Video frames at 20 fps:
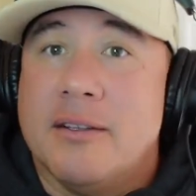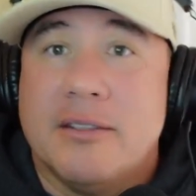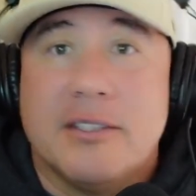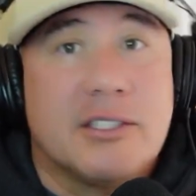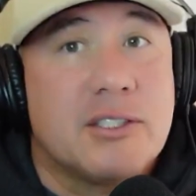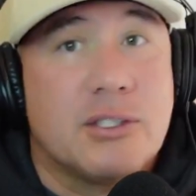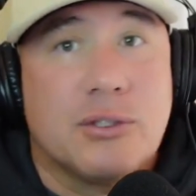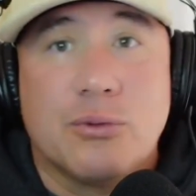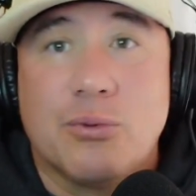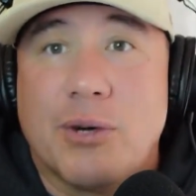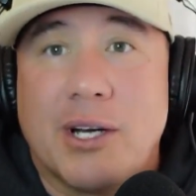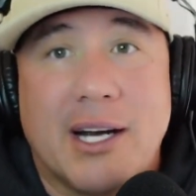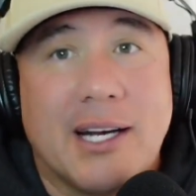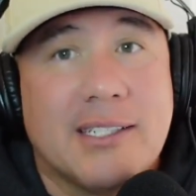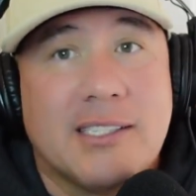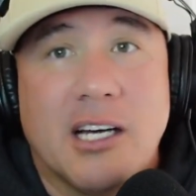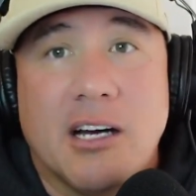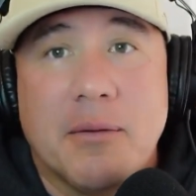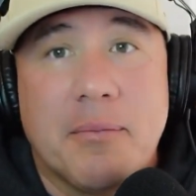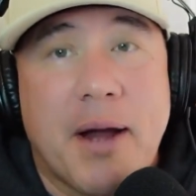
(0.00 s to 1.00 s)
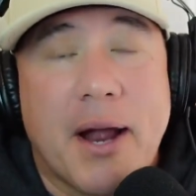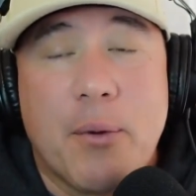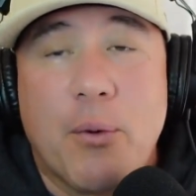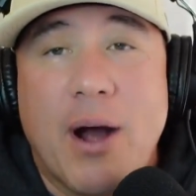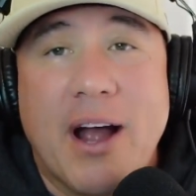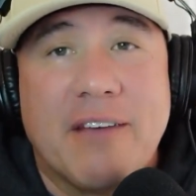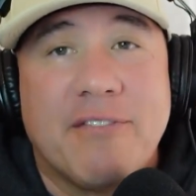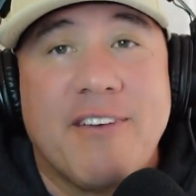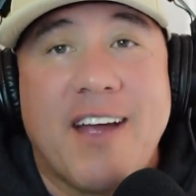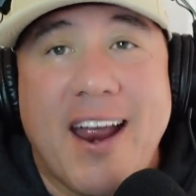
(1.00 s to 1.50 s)
this is what i tell my
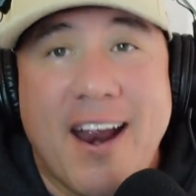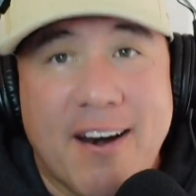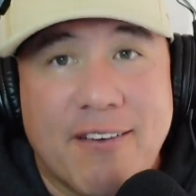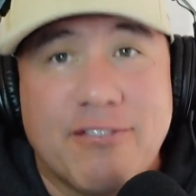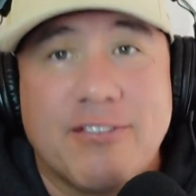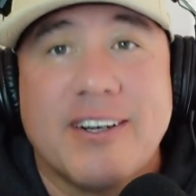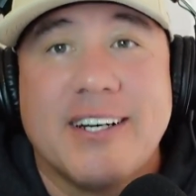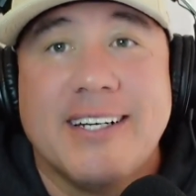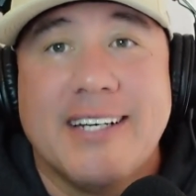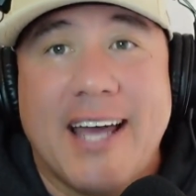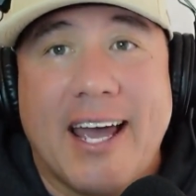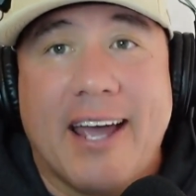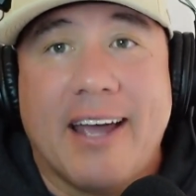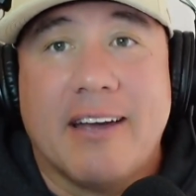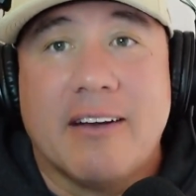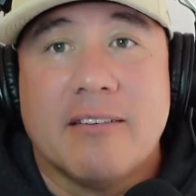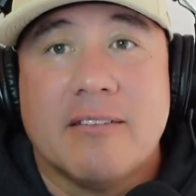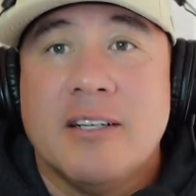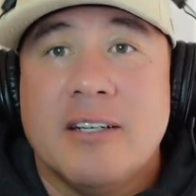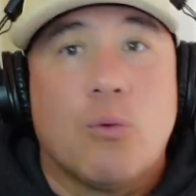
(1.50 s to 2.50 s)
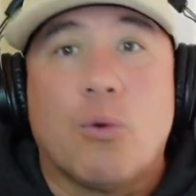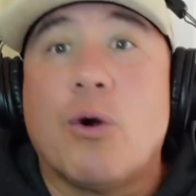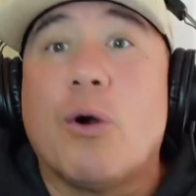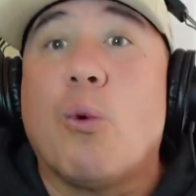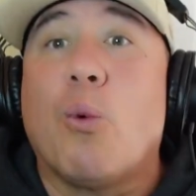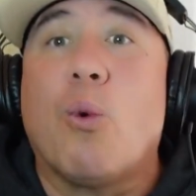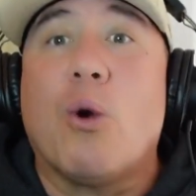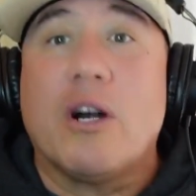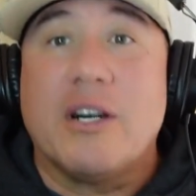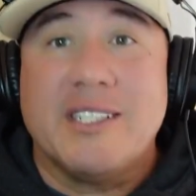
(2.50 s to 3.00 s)
wife every day
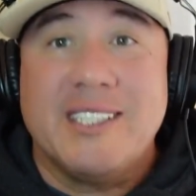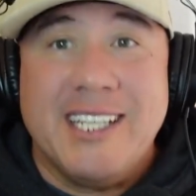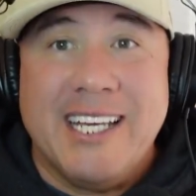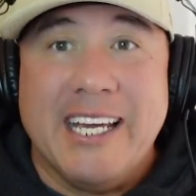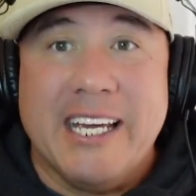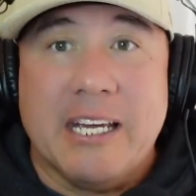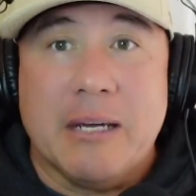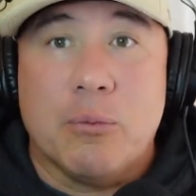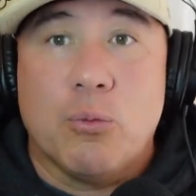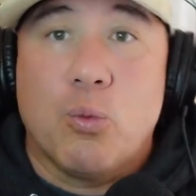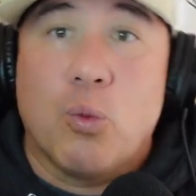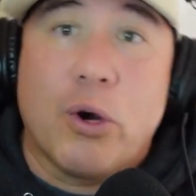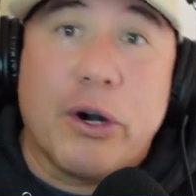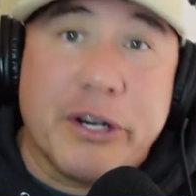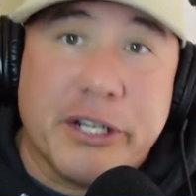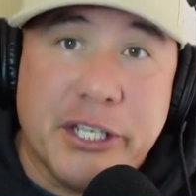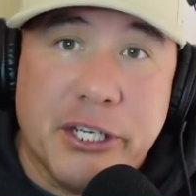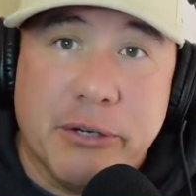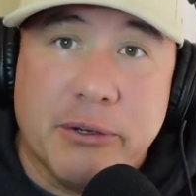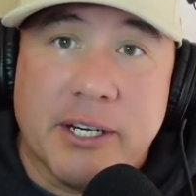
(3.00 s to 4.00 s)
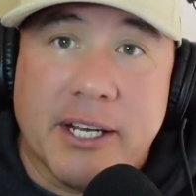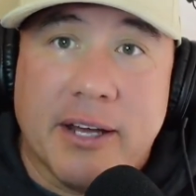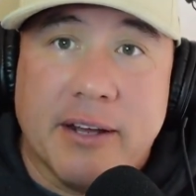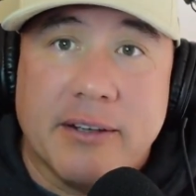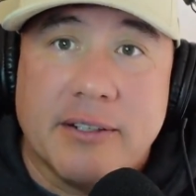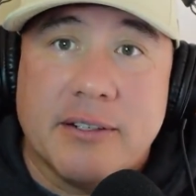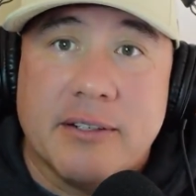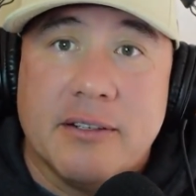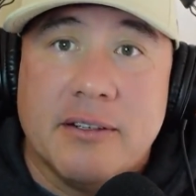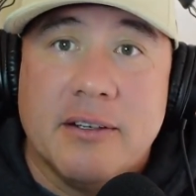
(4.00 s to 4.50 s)
we're, we're a team we're a
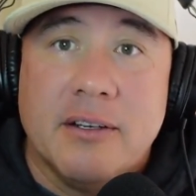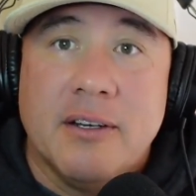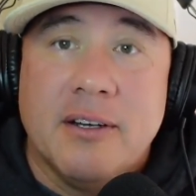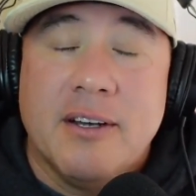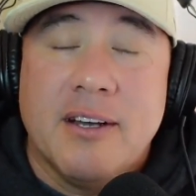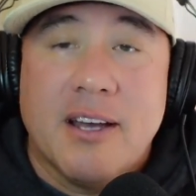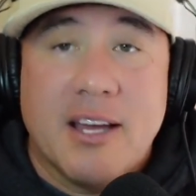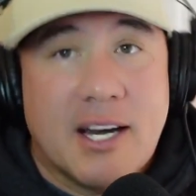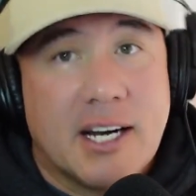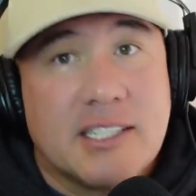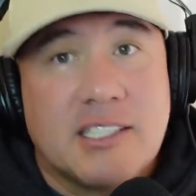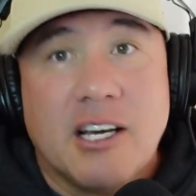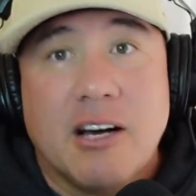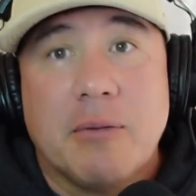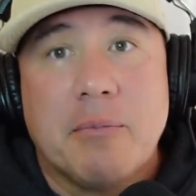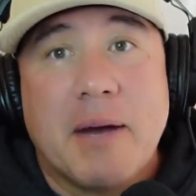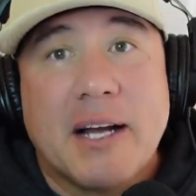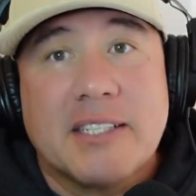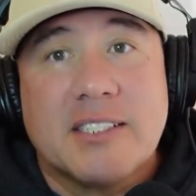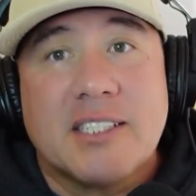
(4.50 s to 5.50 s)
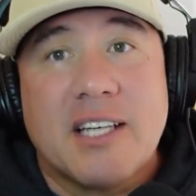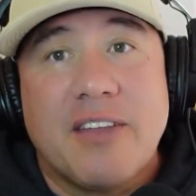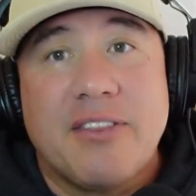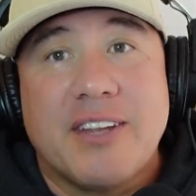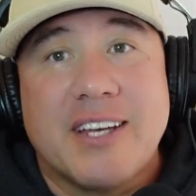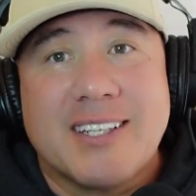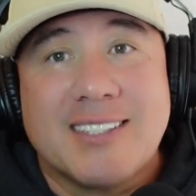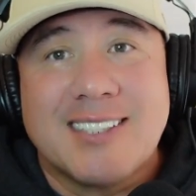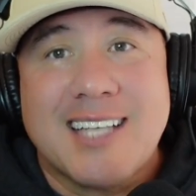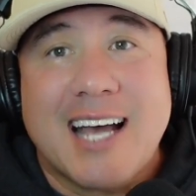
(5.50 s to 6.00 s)
unit and i tell my son
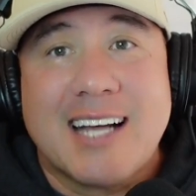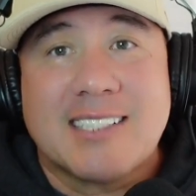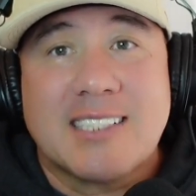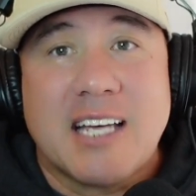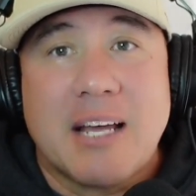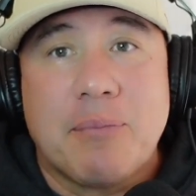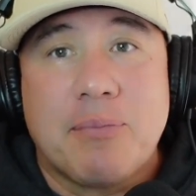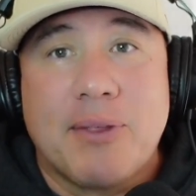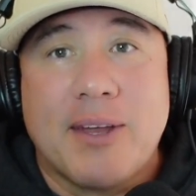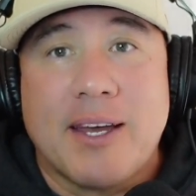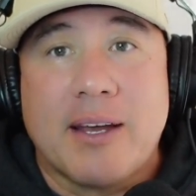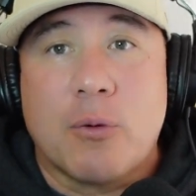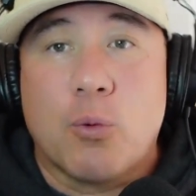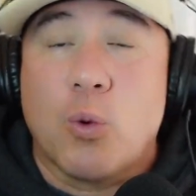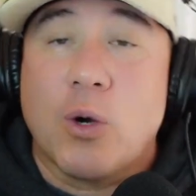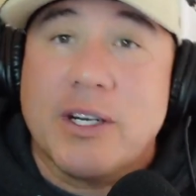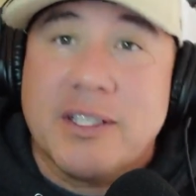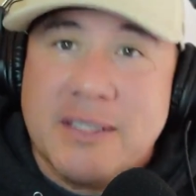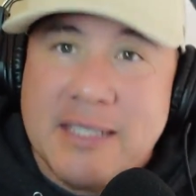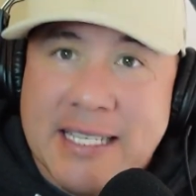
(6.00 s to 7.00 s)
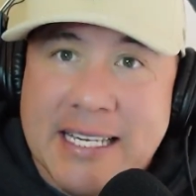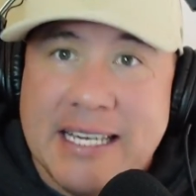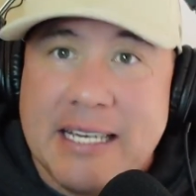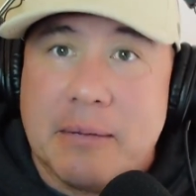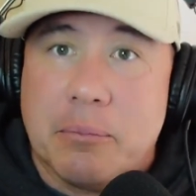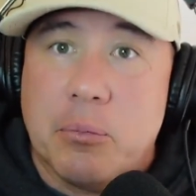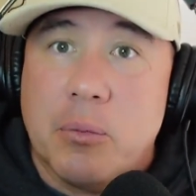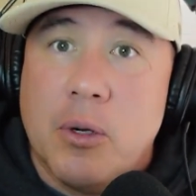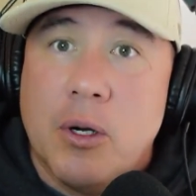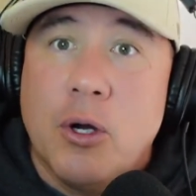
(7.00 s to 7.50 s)
the exact same thing we're a
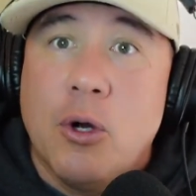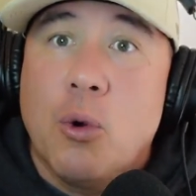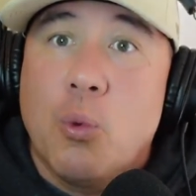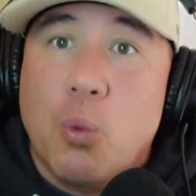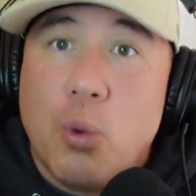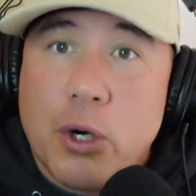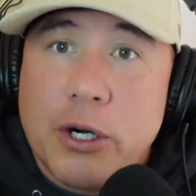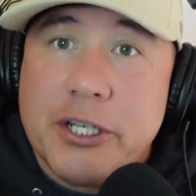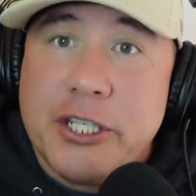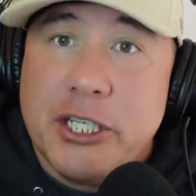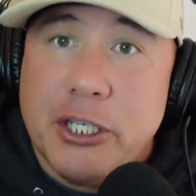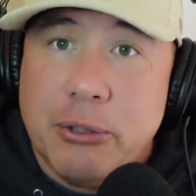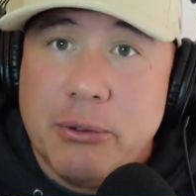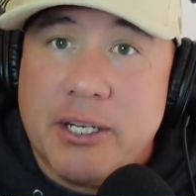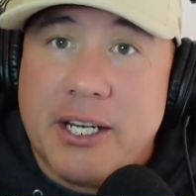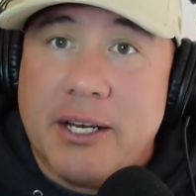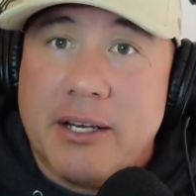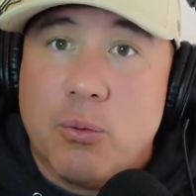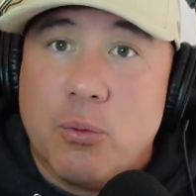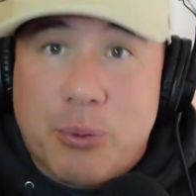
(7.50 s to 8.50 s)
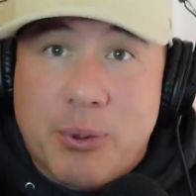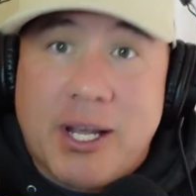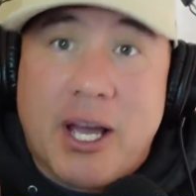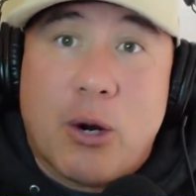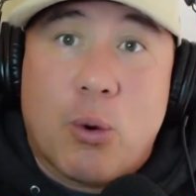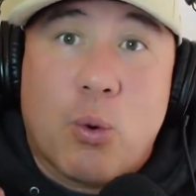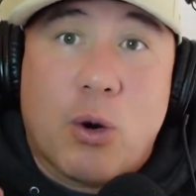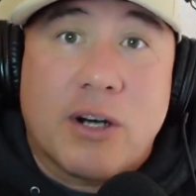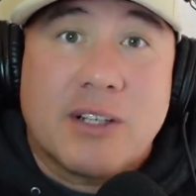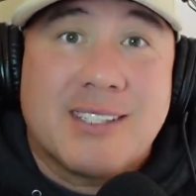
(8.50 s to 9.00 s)
team we're a unit we got
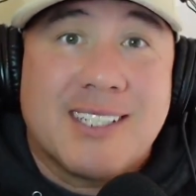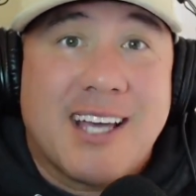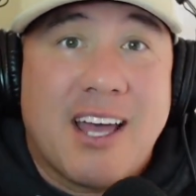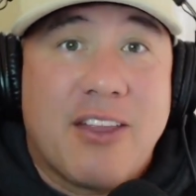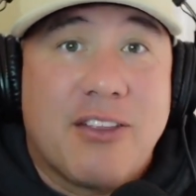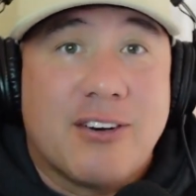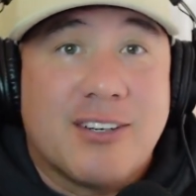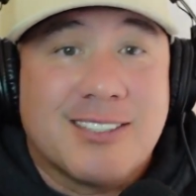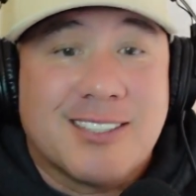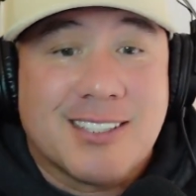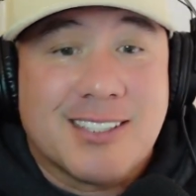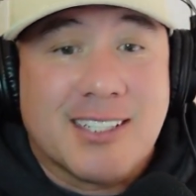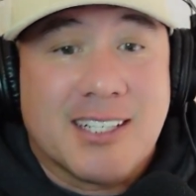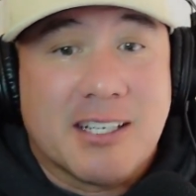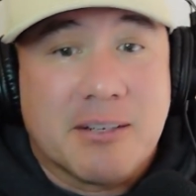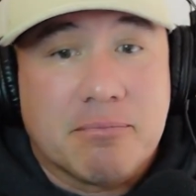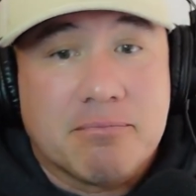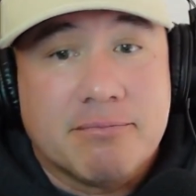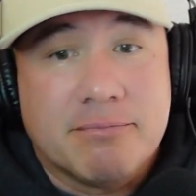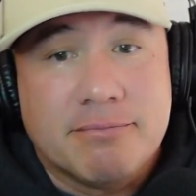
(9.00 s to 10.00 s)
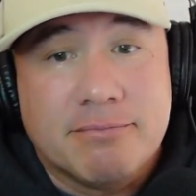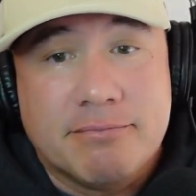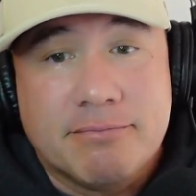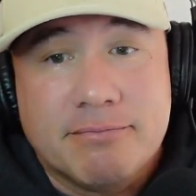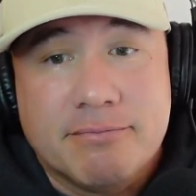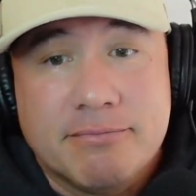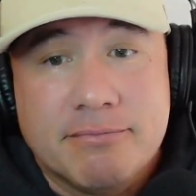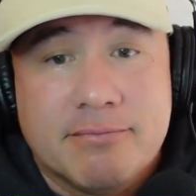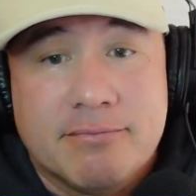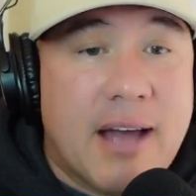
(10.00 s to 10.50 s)
to work together as a team
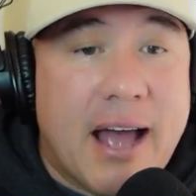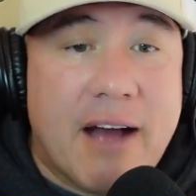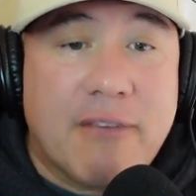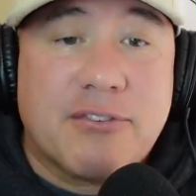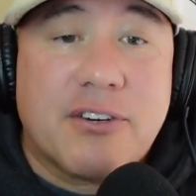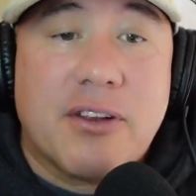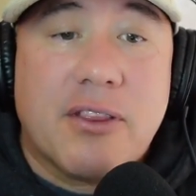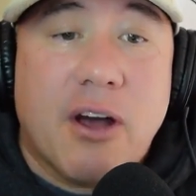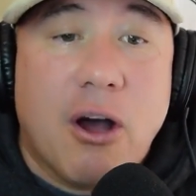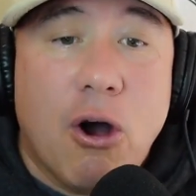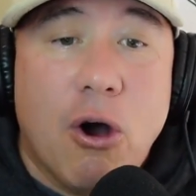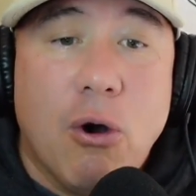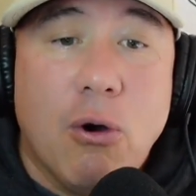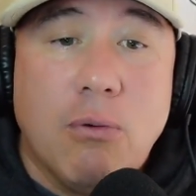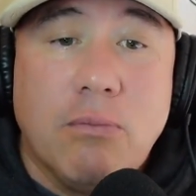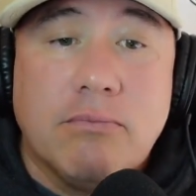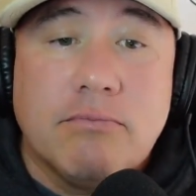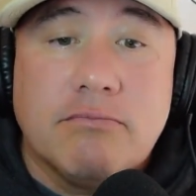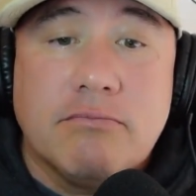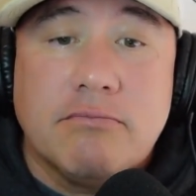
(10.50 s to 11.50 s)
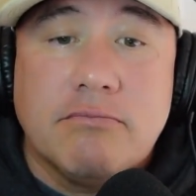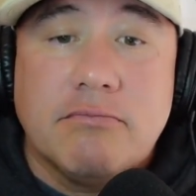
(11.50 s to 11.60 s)
after the home